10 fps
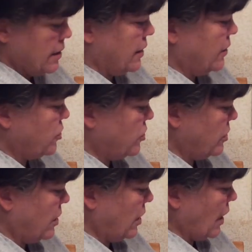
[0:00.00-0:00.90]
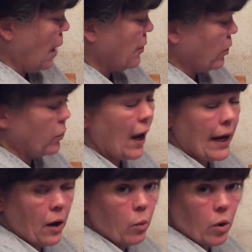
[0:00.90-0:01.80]
then I'm going to
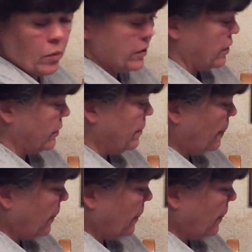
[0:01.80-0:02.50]
write a word with an